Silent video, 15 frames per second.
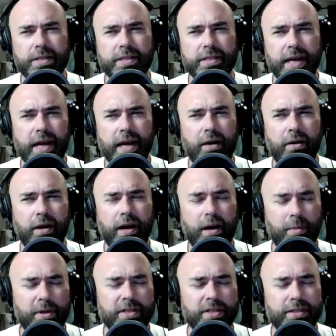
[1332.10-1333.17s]
is,
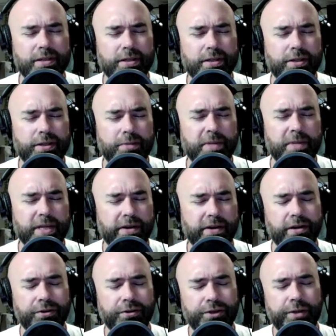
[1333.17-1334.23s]
how much
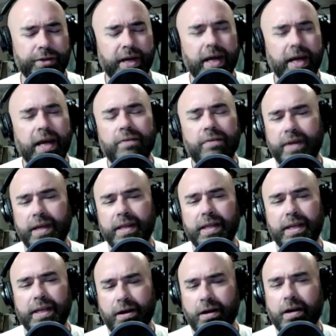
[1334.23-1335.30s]
material do you have in
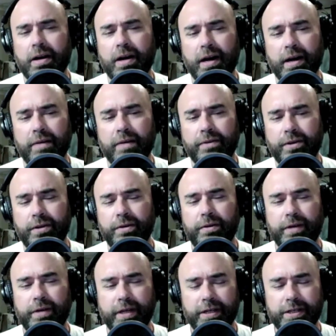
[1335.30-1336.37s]
the archive
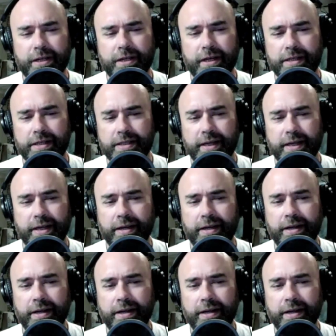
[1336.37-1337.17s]
to digitize then?